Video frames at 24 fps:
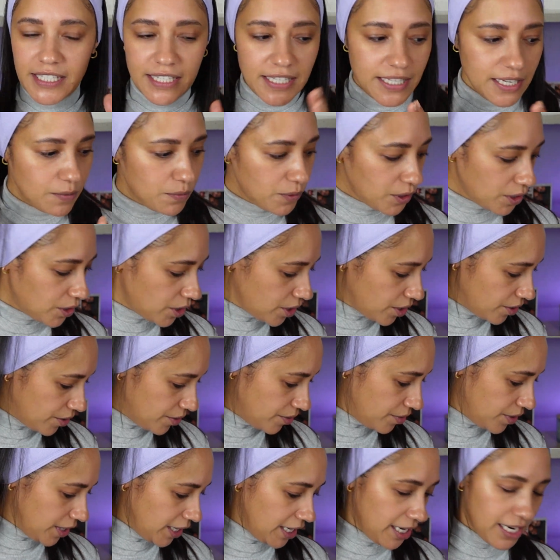and then we'll
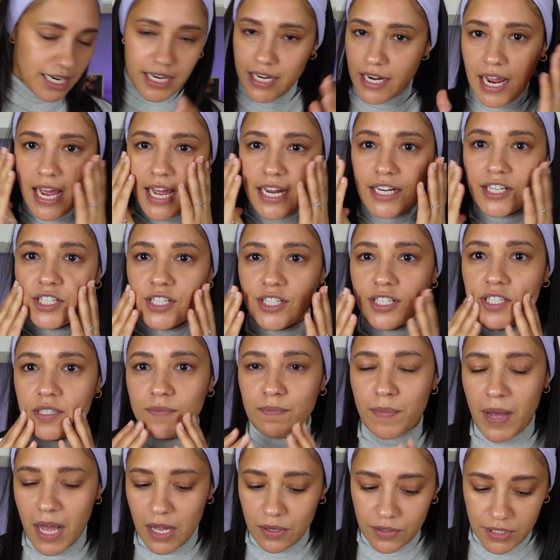go in and just
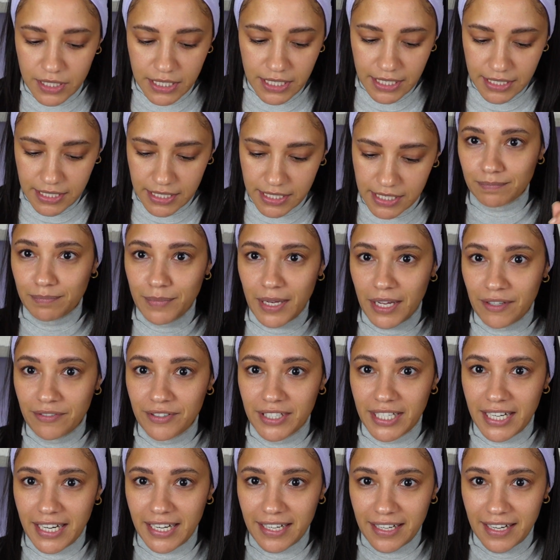pounce it, buff
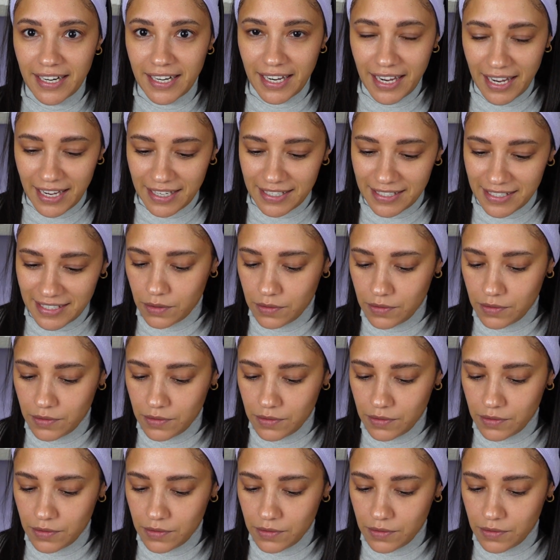it in, I guess.